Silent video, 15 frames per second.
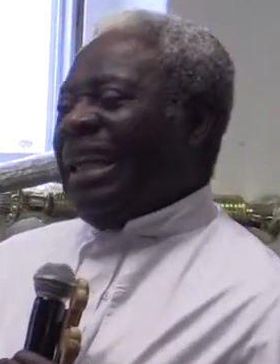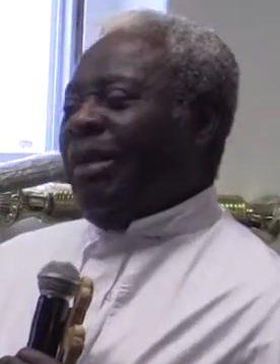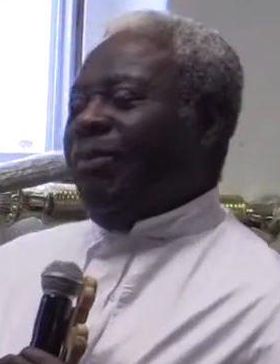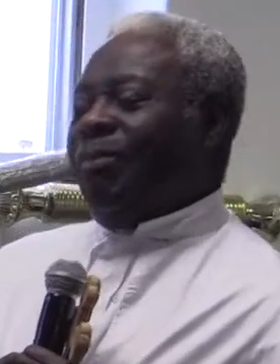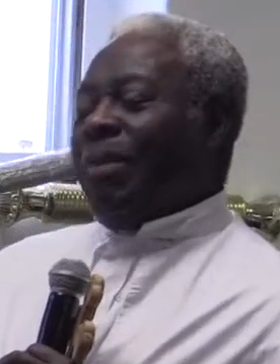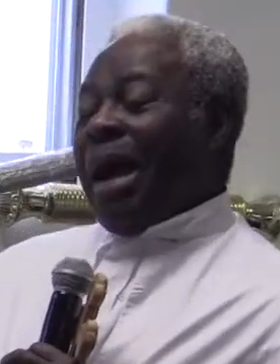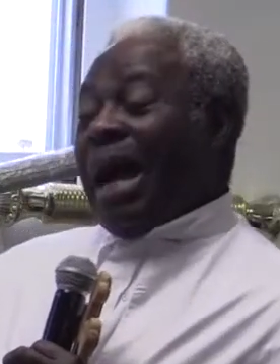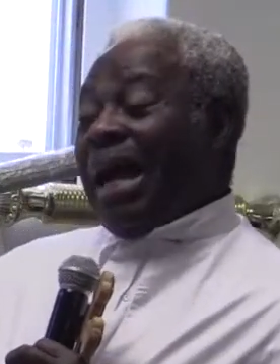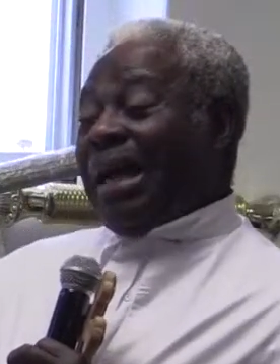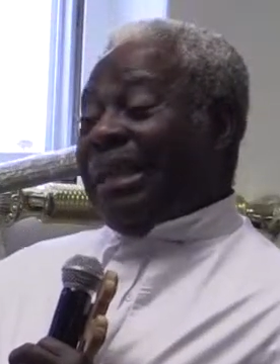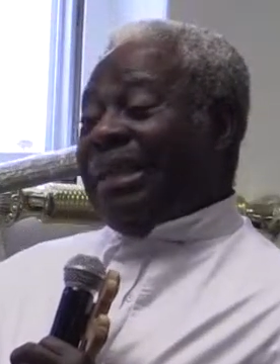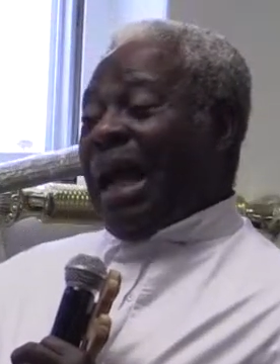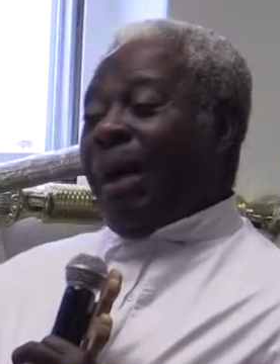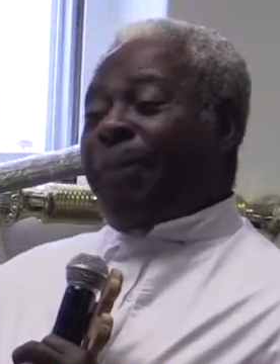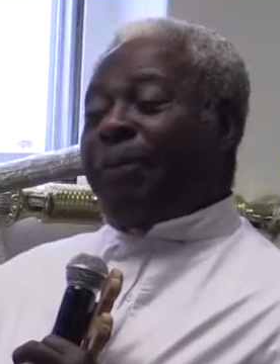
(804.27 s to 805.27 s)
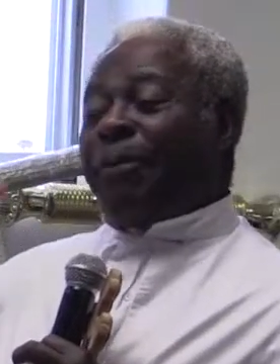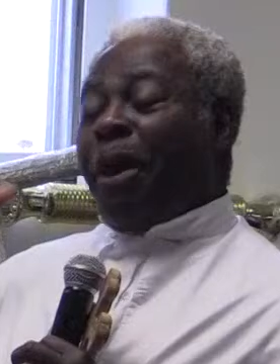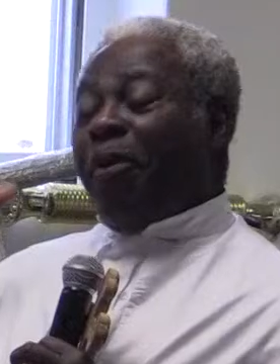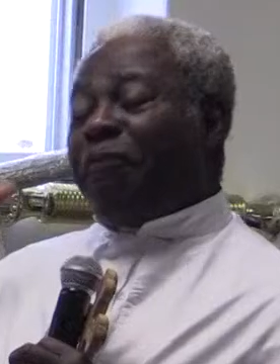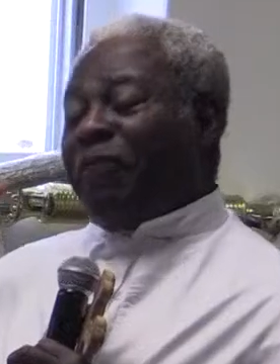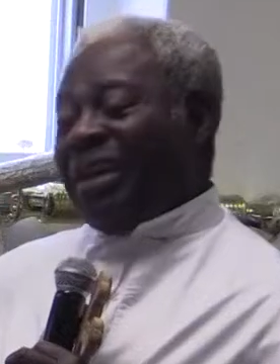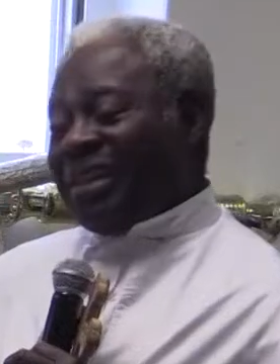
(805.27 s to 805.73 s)
The man that
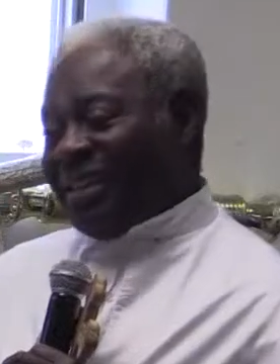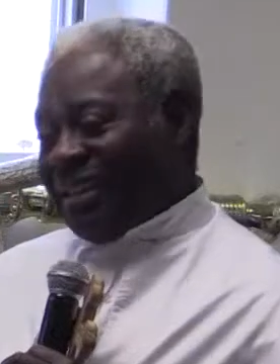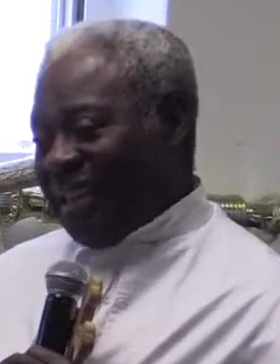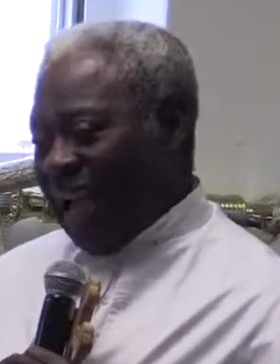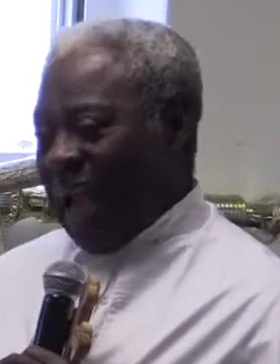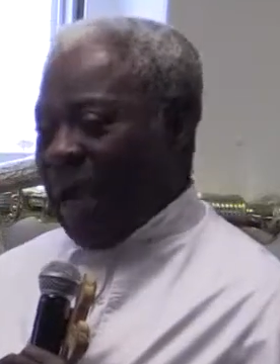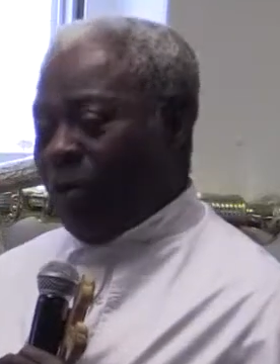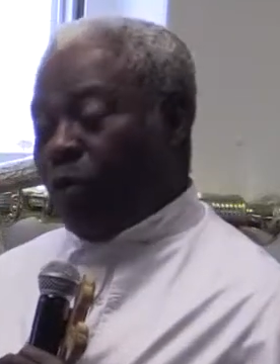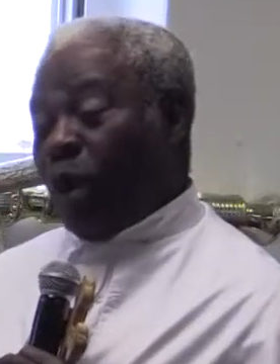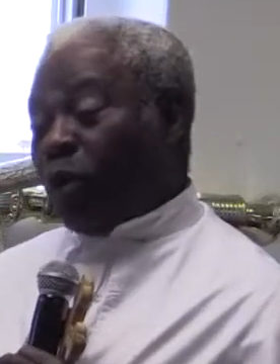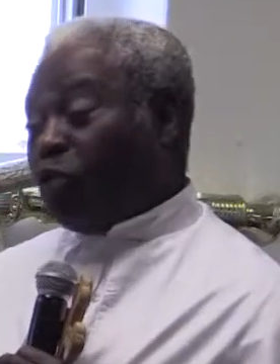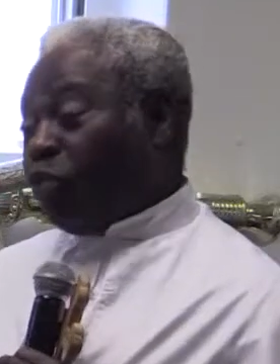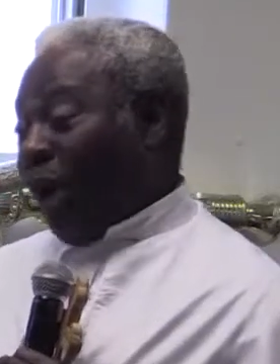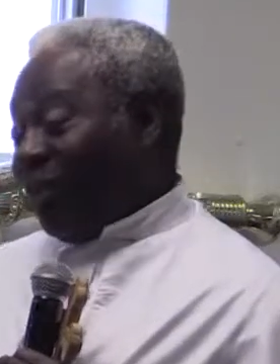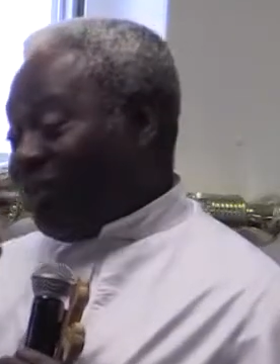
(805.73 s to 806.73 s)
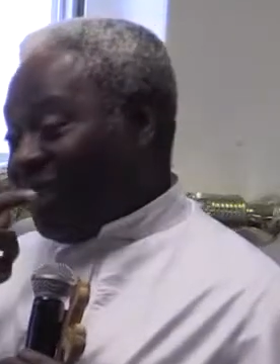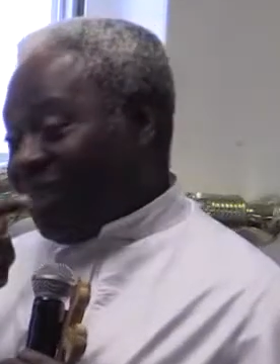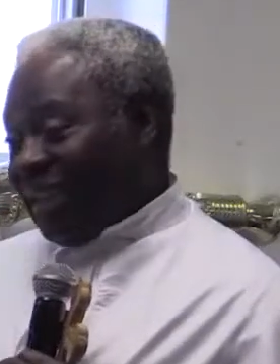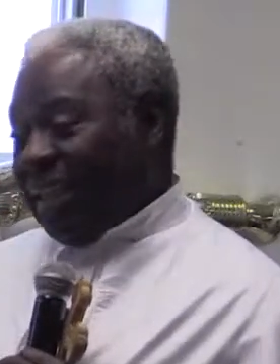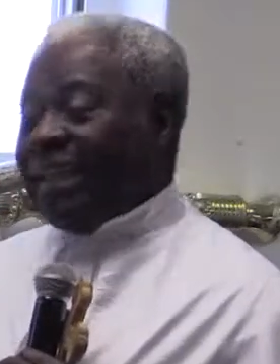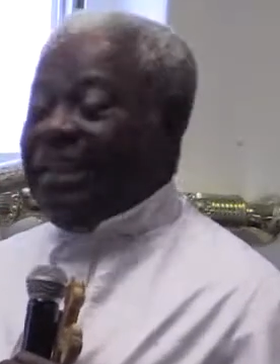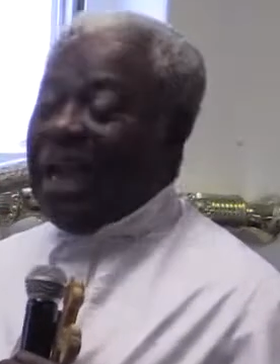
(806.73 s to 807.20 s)
prophesied what you have
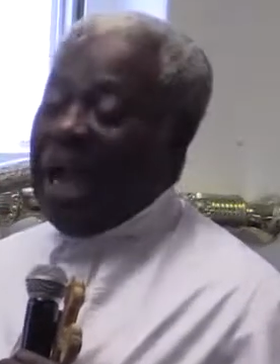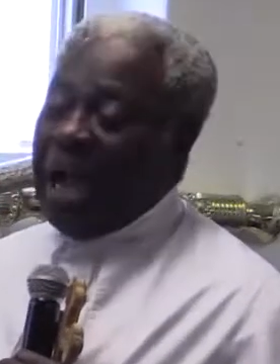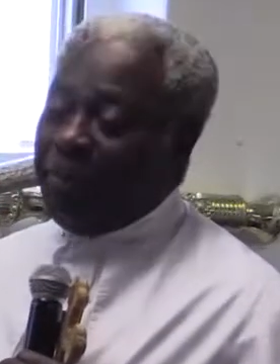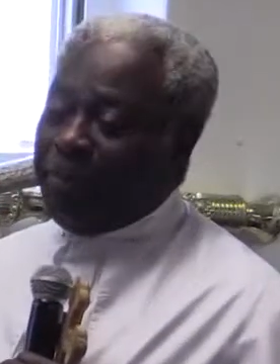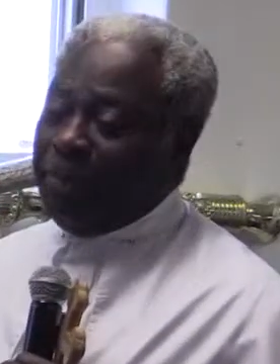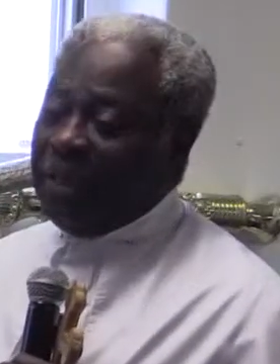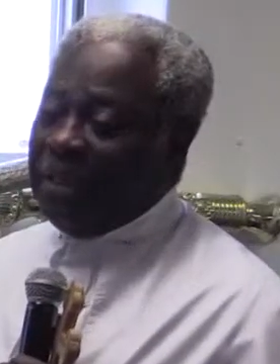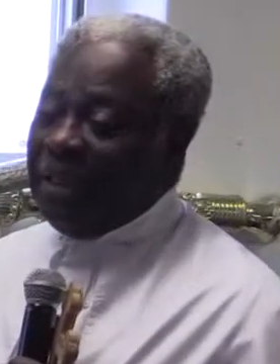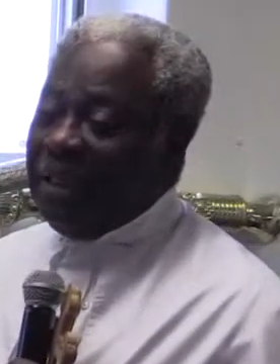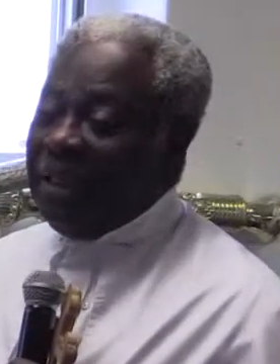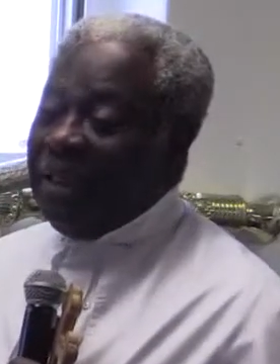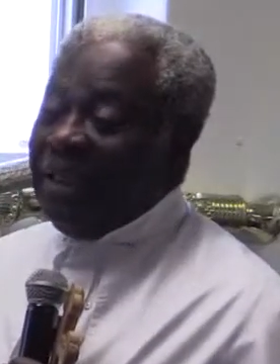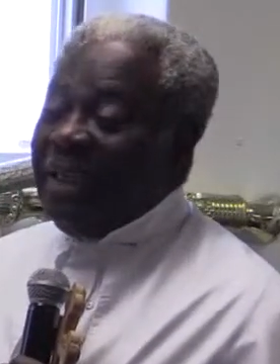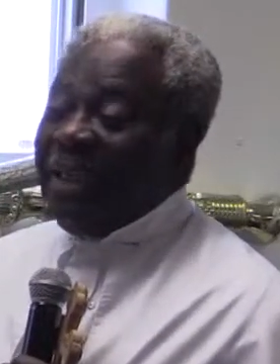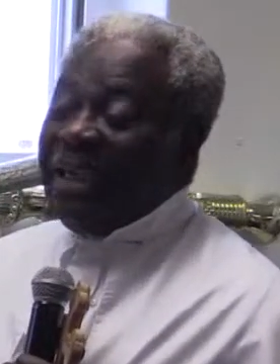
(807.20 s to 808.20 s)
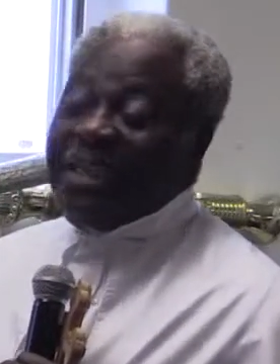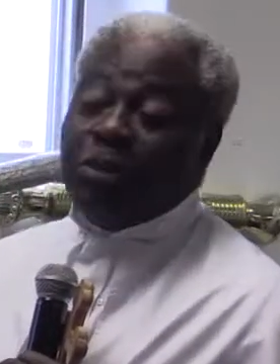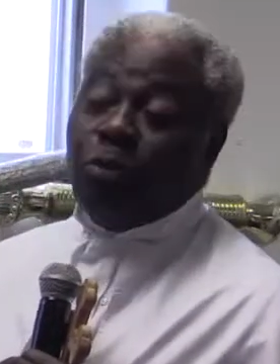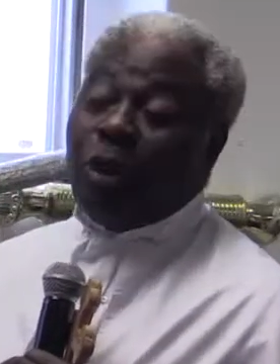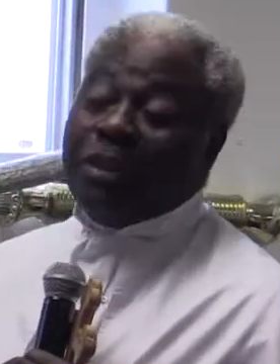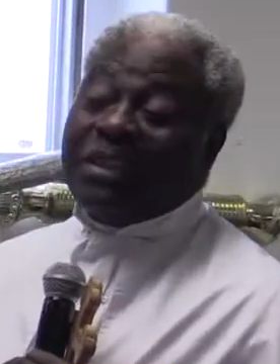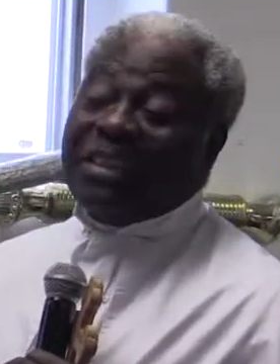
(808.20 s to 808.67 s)
seen happening is
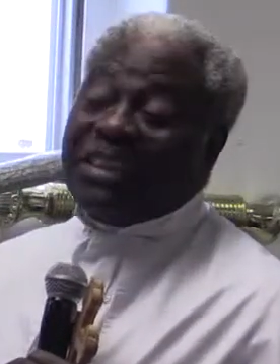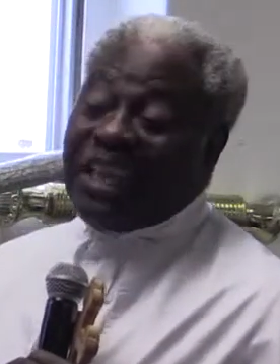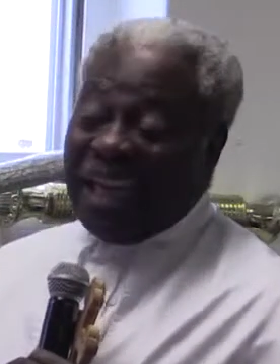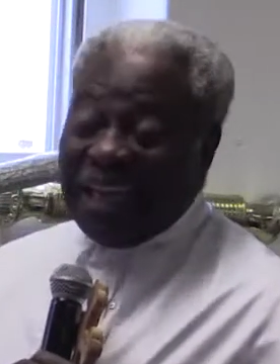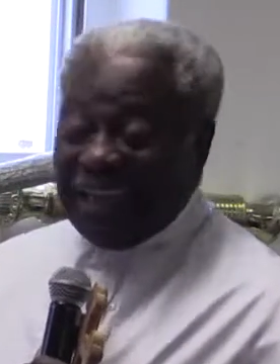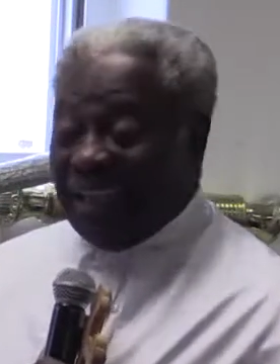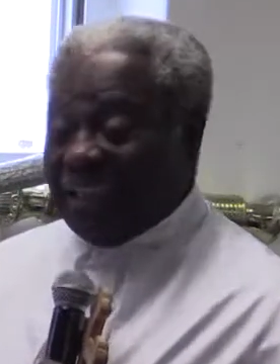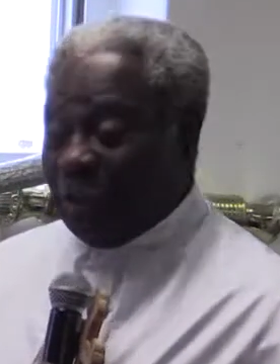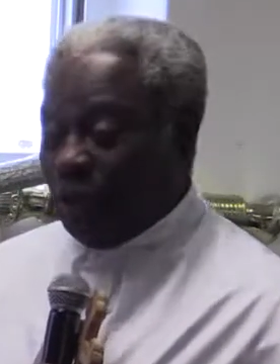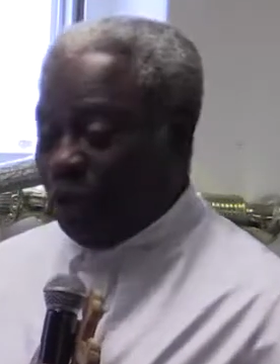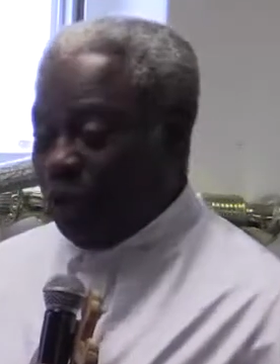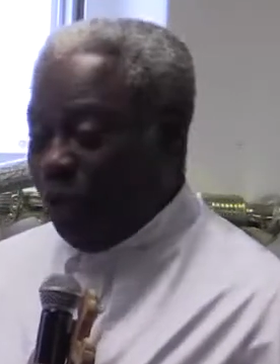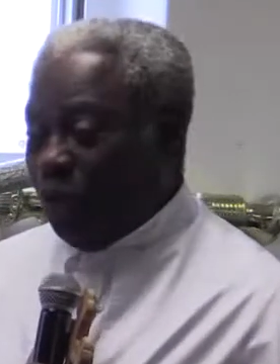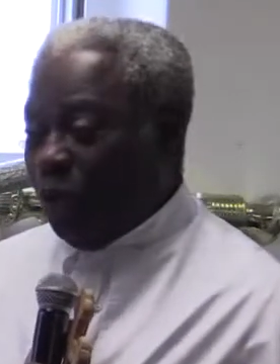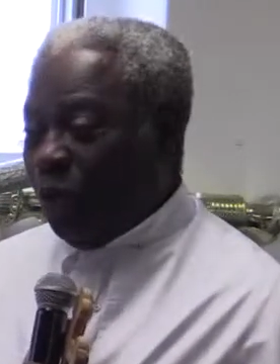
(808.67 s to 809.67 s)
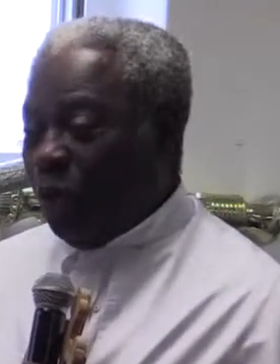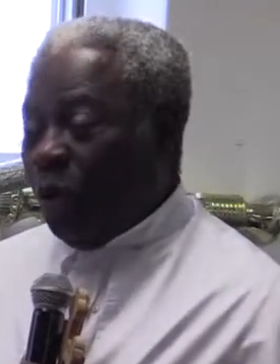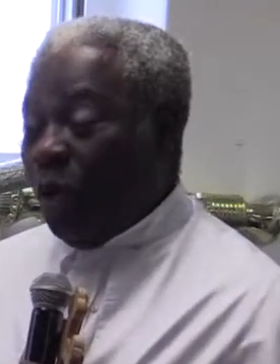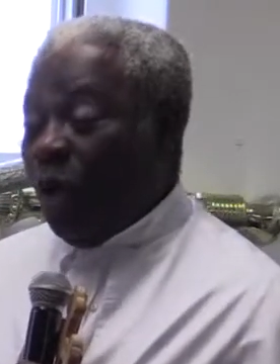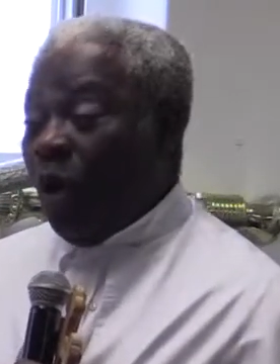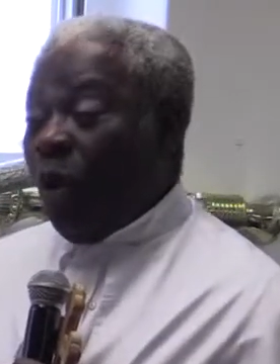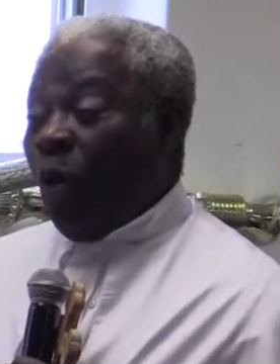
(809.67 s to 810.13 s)
one telling you
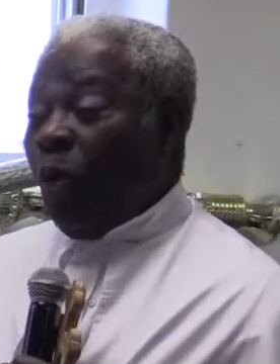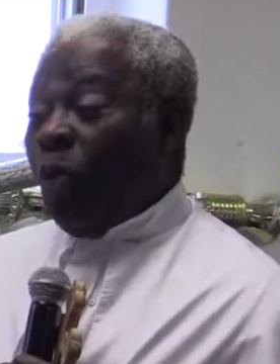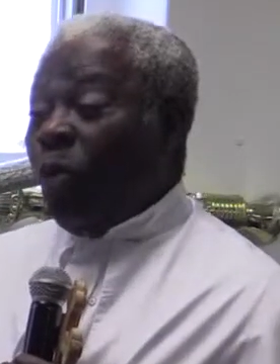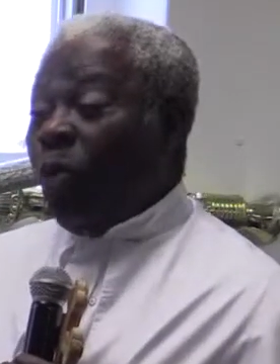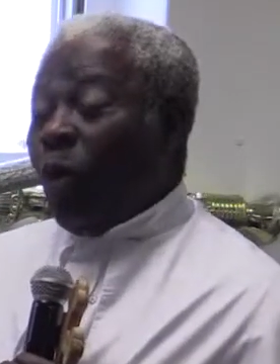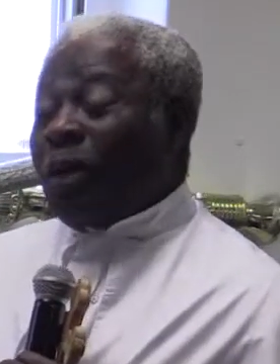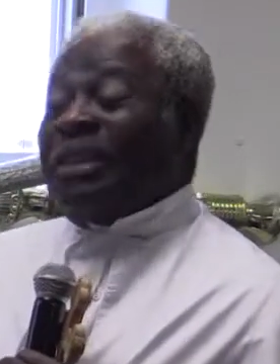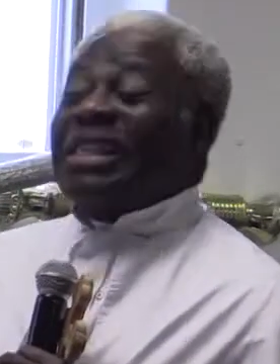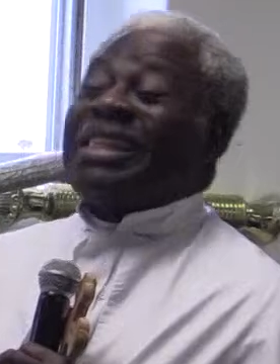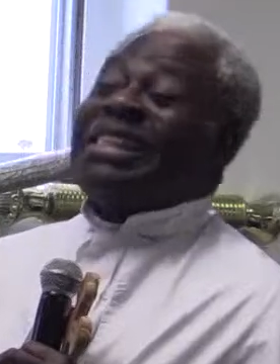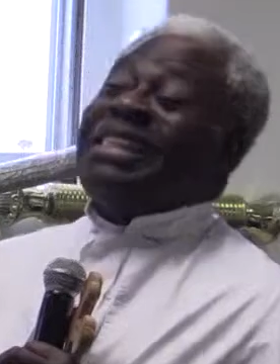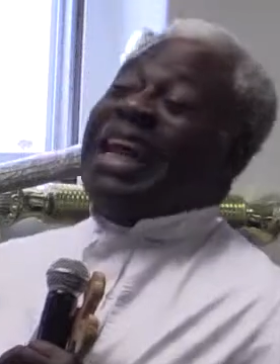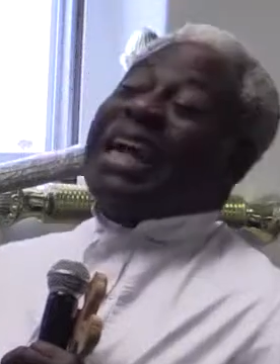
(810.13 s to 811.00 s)
what is